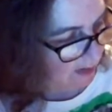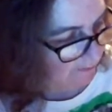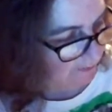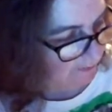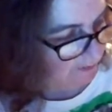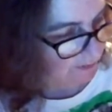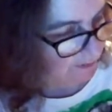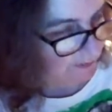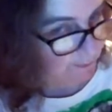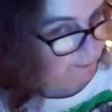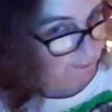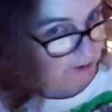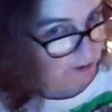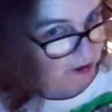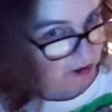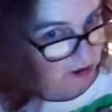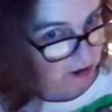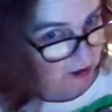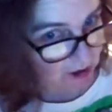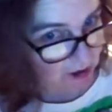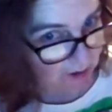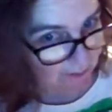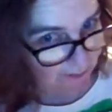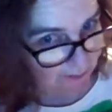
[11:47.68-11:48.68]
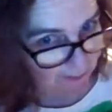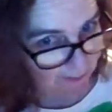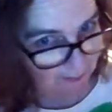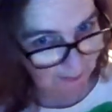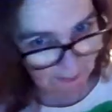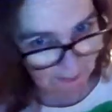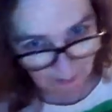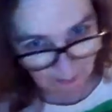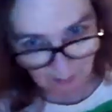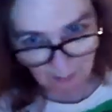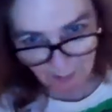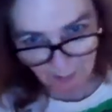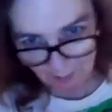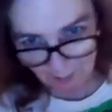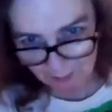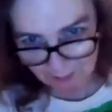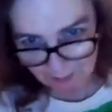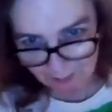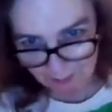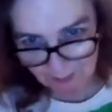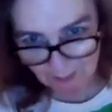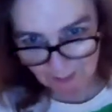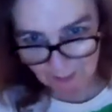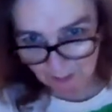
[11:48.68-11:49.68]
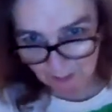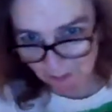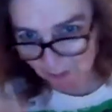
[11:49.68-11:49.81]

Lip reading: others magicians. And this is a